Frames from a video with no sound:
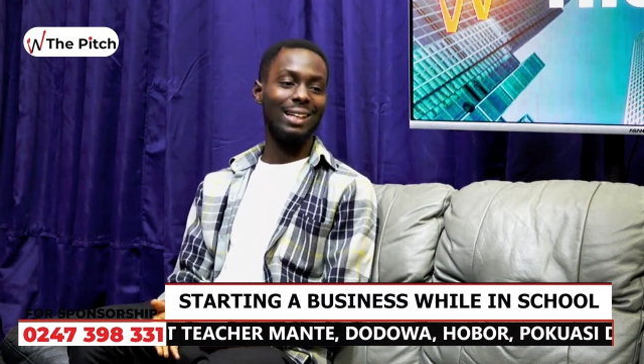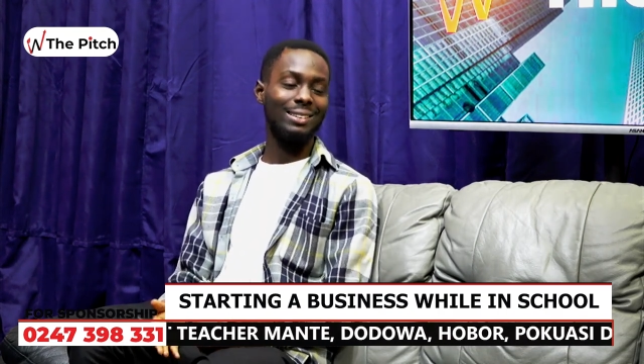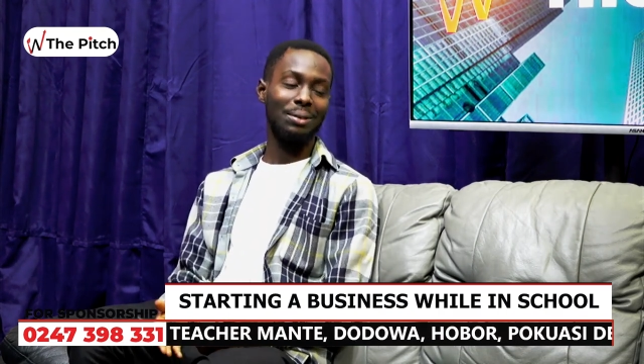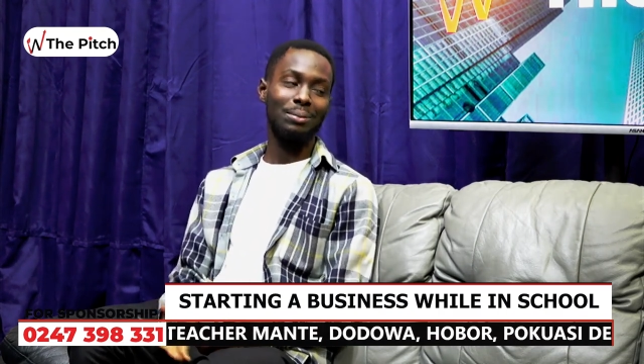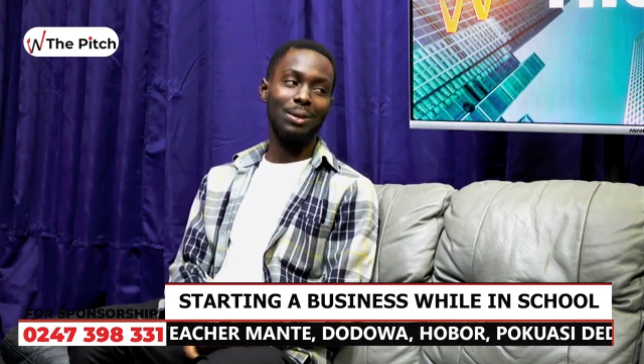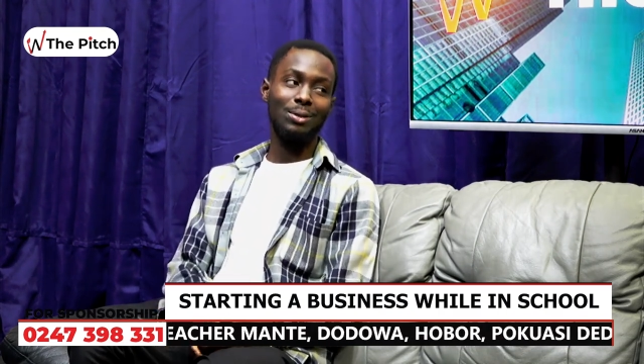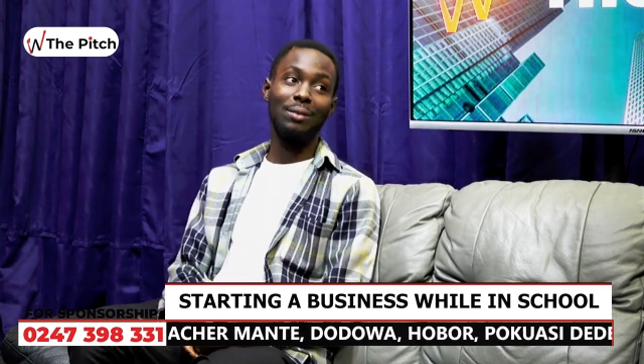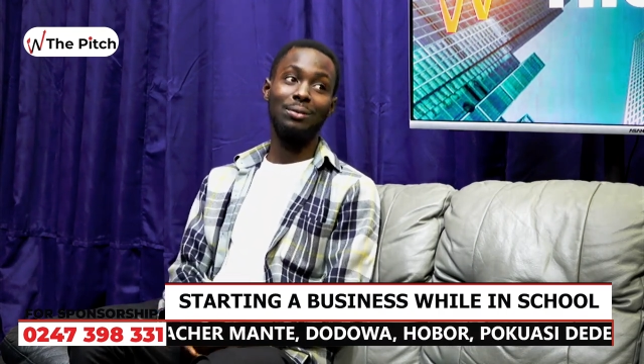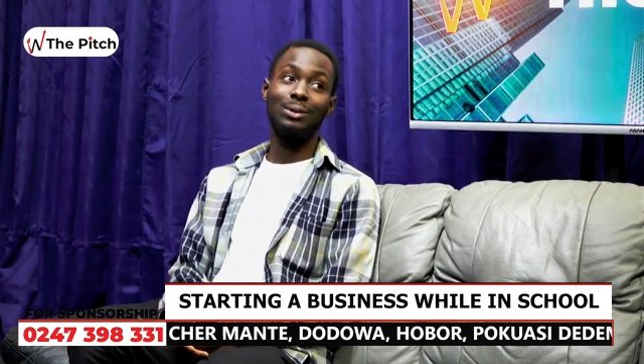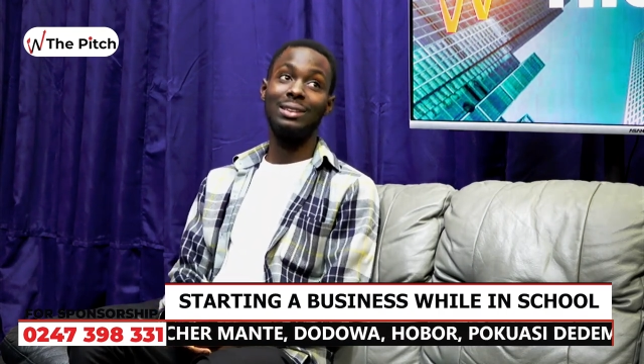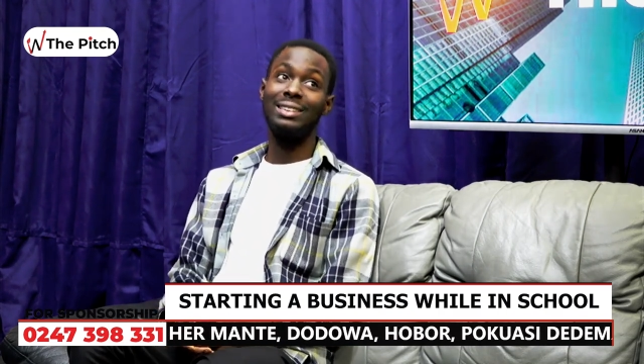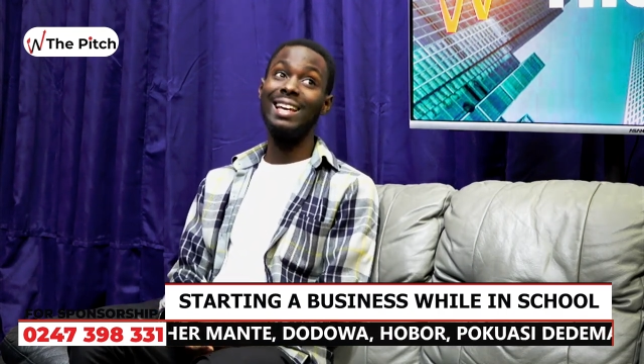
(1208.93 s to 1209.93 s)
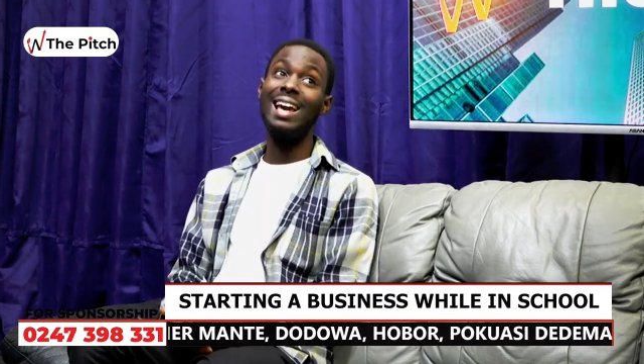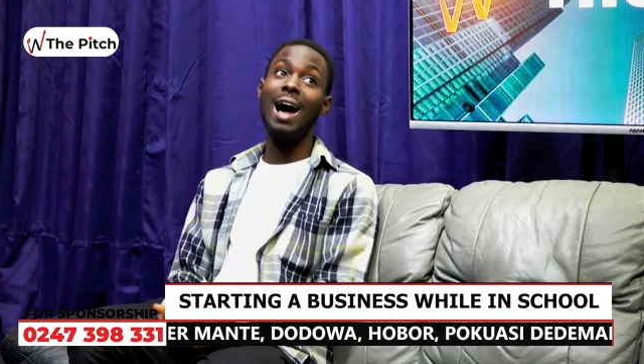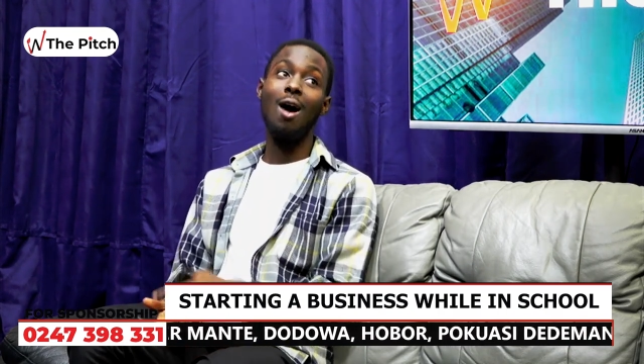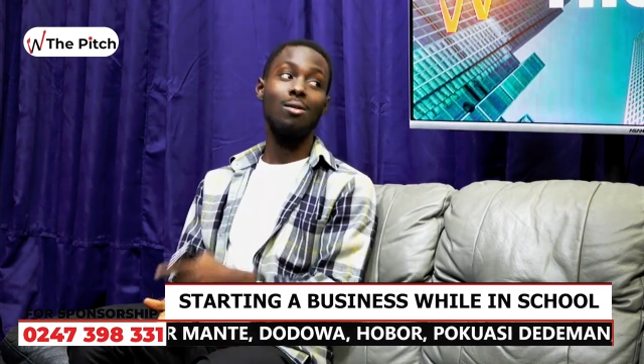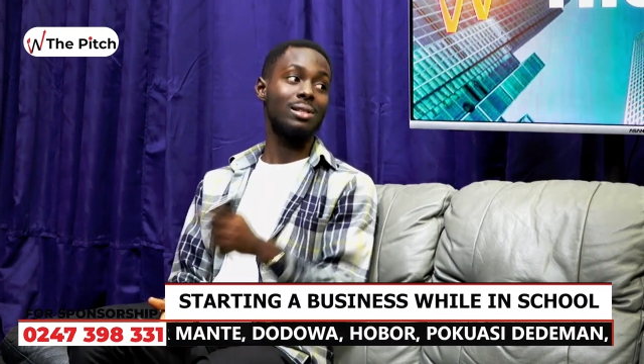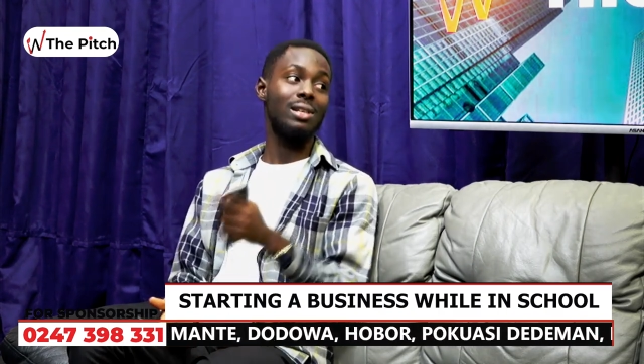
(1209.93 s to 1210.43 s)
Sometimes you have to stay
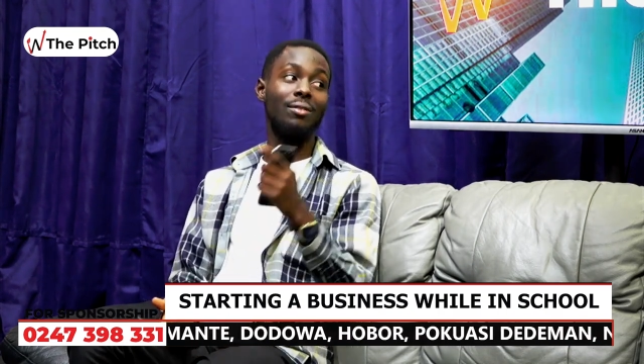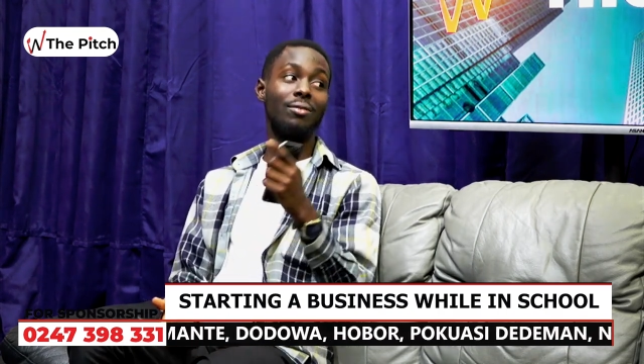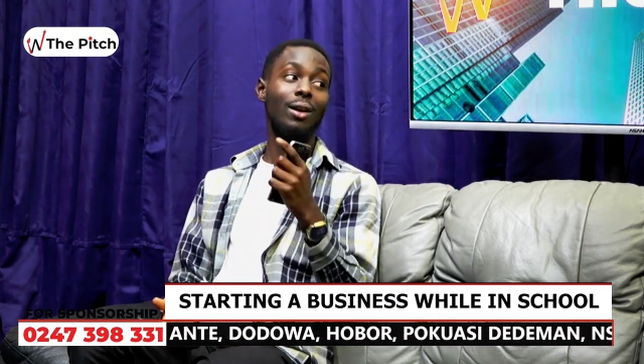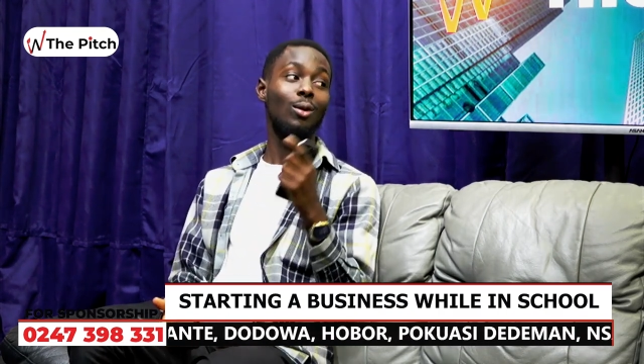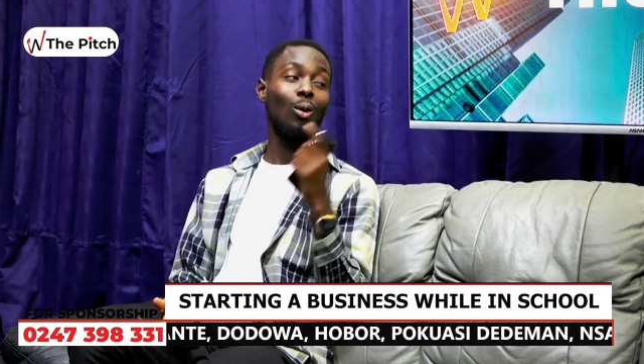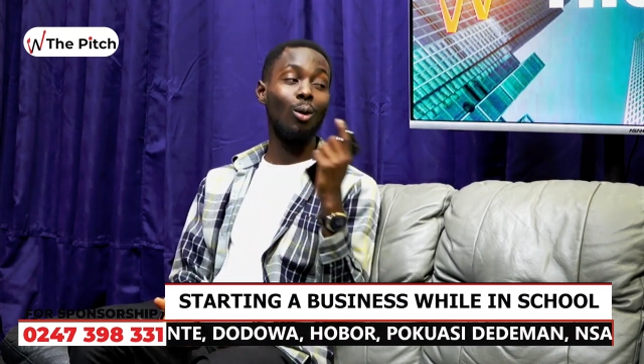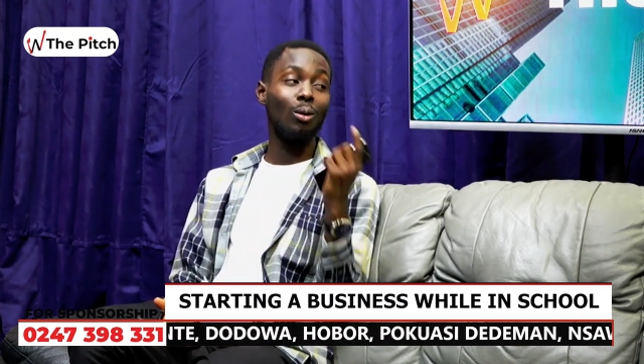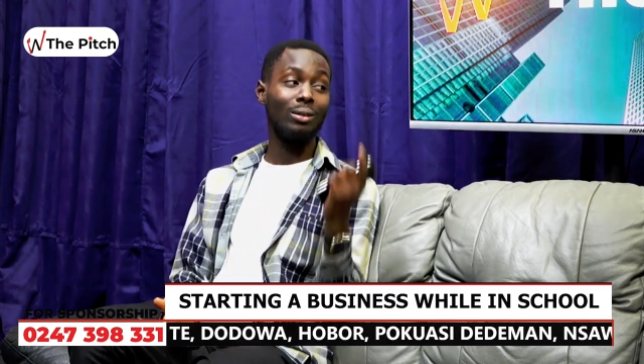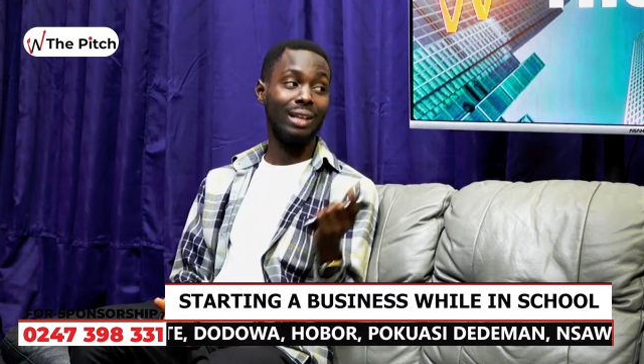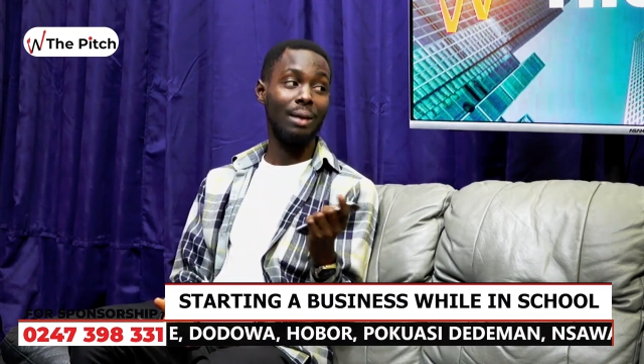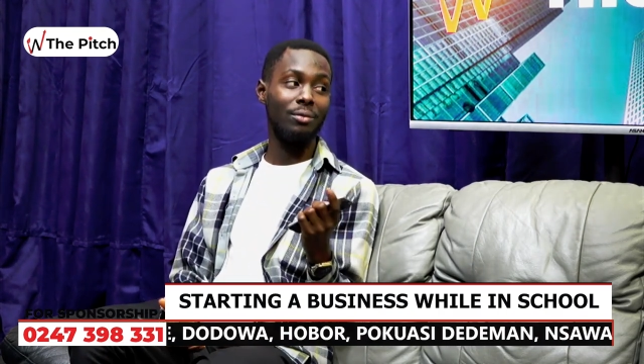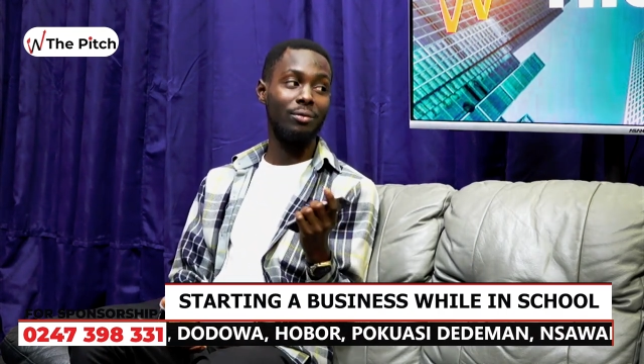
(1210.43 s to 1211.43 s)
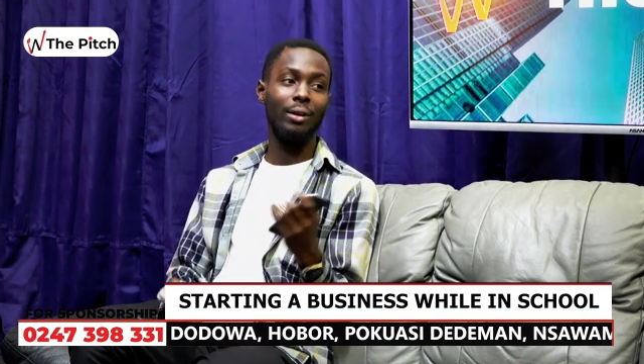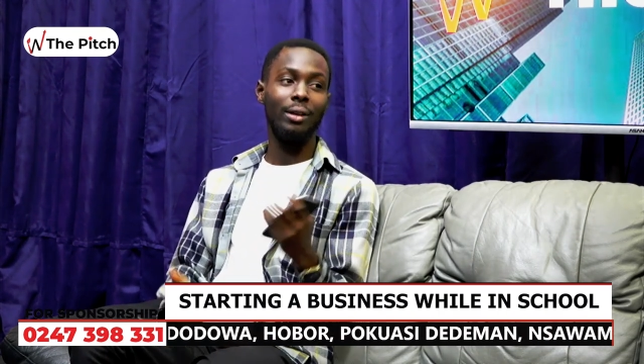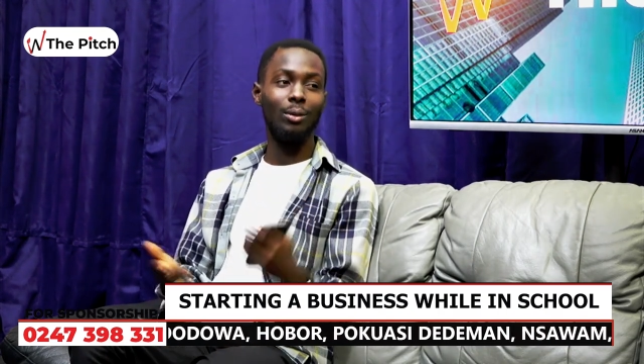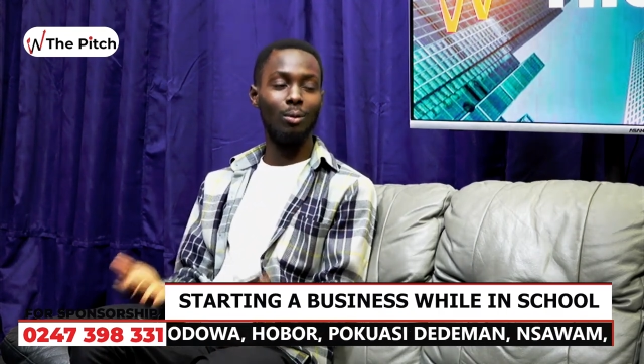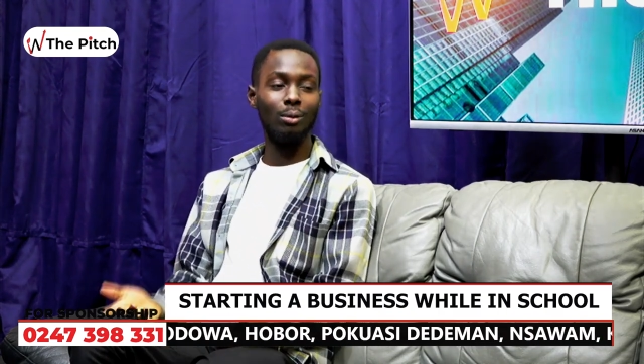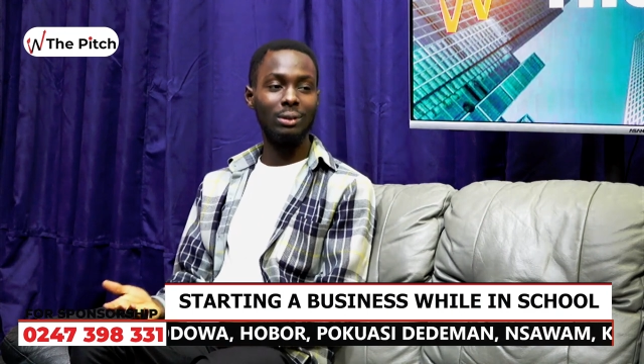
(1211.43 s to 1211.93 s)
outside for a long time before he
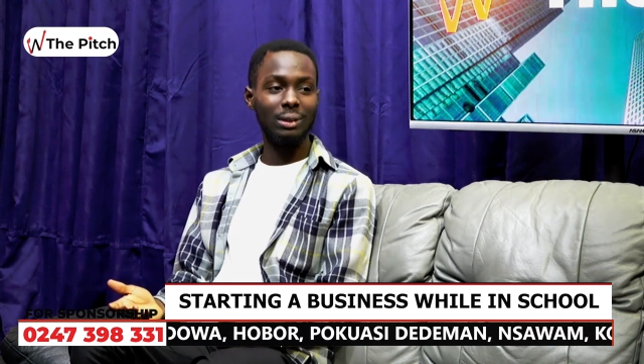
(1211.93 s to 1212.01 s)
goes.